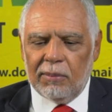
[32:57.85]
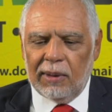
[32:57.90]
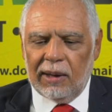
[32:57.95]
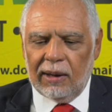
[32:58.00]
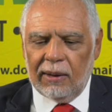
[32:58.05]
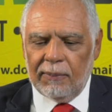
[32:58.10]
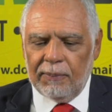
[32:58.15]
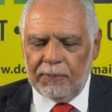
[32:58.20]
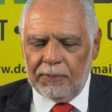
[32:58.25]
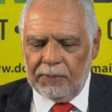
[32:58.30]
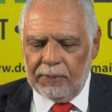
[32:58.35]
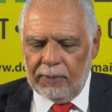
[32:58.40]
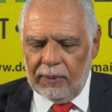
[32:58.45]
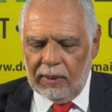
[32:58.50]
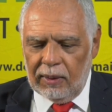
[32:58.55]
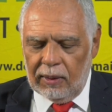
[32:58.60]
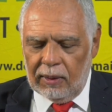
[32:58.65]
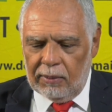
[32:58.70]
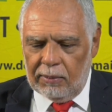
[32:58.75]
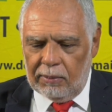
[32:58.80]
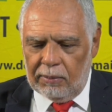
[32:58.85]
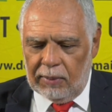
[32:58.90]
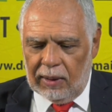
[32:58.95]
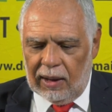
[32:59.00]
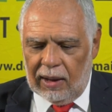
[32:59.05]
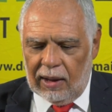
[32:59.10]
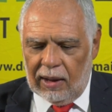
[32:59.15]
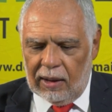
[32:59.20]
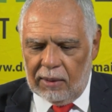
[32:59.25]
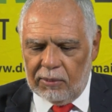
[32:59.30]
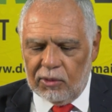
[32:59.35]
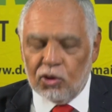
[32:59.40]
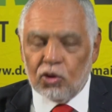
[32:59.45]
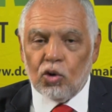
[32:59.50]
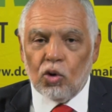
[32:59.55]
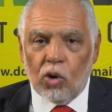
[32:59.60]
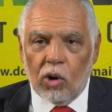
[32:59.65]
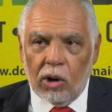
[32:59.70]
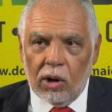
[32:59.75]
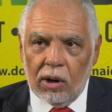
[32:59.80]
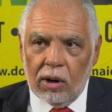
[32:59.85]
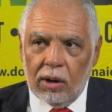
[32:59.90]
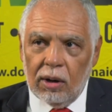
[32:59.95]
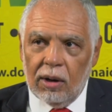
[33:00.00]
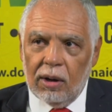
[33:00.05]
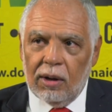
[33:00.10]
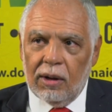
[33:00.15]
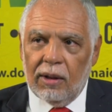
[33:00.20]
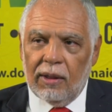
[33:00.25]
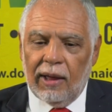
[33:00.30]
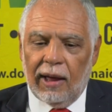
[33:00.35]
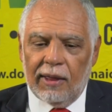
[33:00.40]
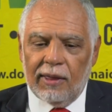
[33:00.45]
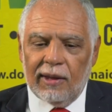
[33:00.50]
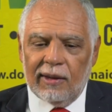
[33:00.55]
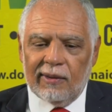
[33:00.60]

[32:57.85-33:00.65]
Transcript: be sure that